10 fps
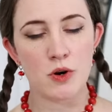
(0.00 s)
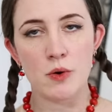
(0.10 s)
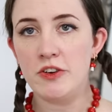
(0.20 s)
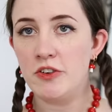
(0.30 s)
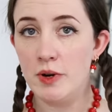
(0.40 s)
are
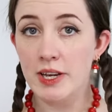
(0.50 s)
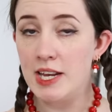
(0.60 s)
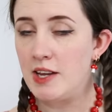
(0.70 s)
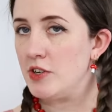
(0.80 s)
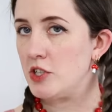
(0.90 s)
going to,
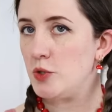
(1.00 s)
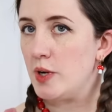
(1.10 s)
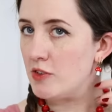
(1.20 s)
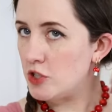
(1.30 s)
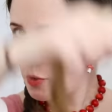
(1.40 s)
again, if it,
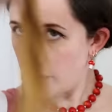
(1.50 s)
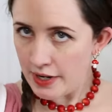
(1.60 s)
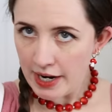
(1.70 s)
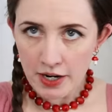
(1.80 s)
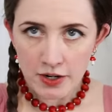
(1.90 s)
you have
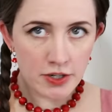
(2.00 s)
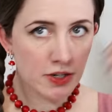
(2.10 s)
shorter hair,